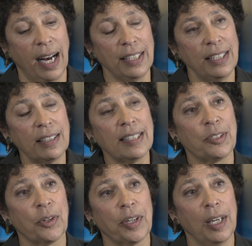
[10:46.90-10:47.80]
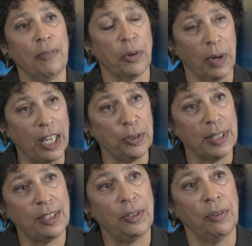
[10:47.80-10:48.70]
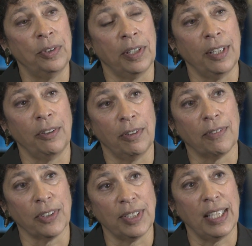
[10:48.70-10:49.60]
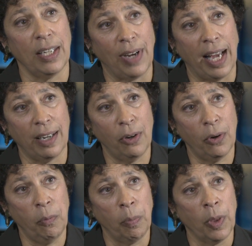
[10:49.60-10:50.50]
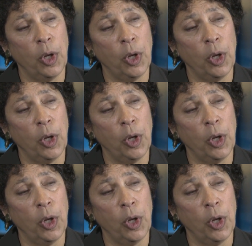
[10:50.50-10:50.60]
I tell the story of a graduate student at the University of Idaho